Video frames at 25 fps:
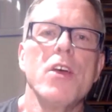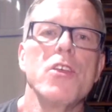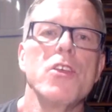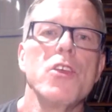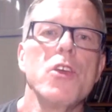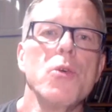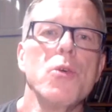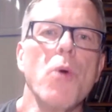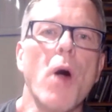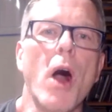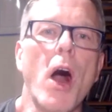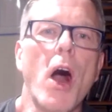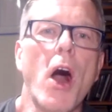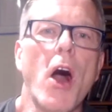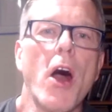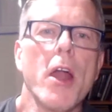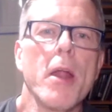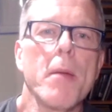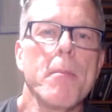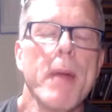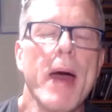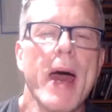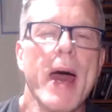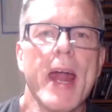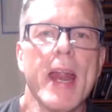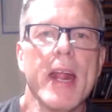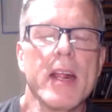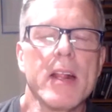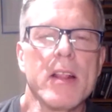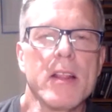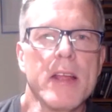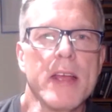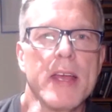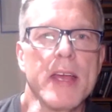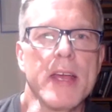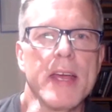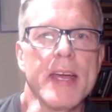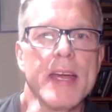you
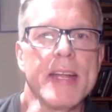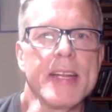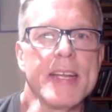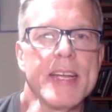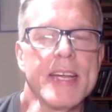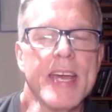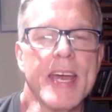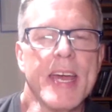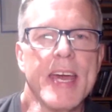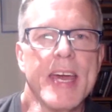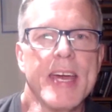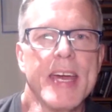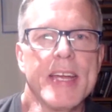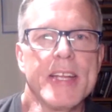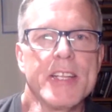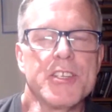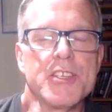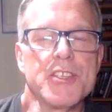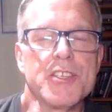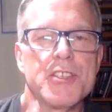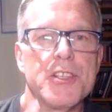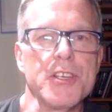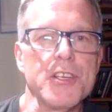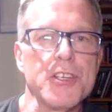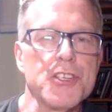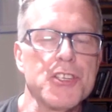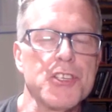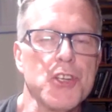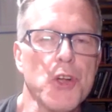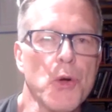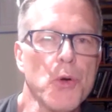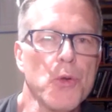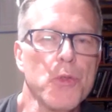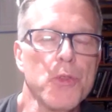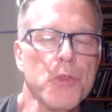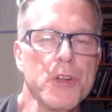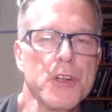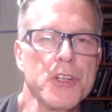automatically engage the
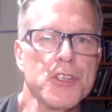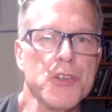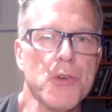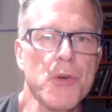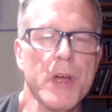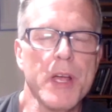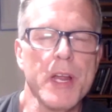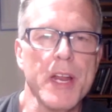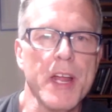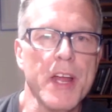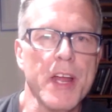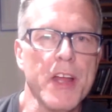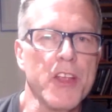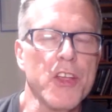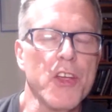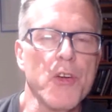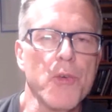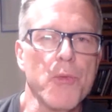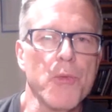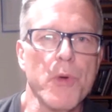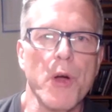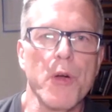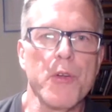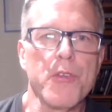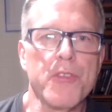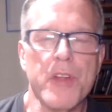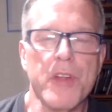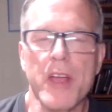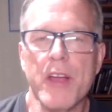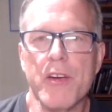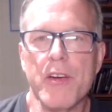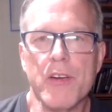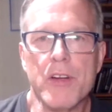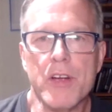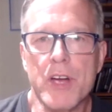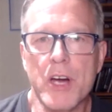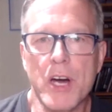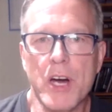shoulder joint and your
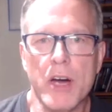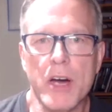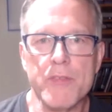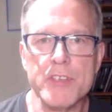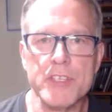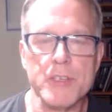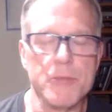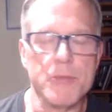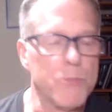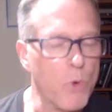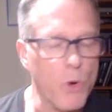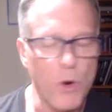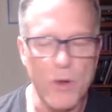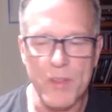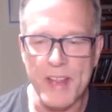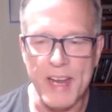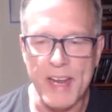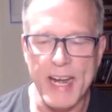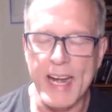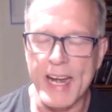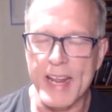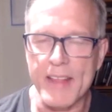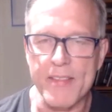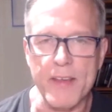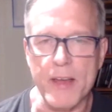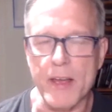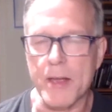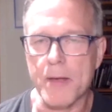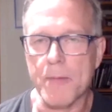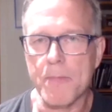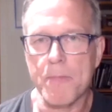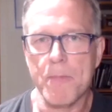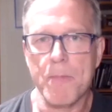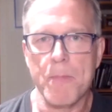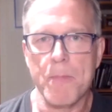rotator cuffs more than anything.